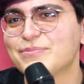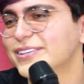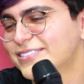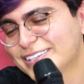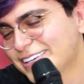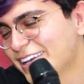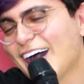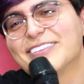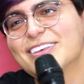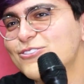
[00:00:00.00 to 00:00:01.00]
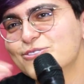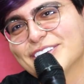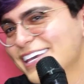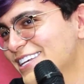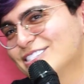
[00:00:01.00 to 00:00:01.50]
But I think
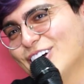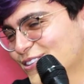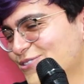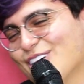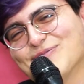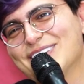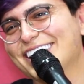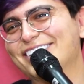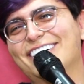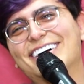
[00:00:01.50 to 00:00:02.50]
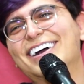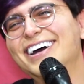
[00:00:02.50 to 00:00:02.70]
cooking is not for me. No.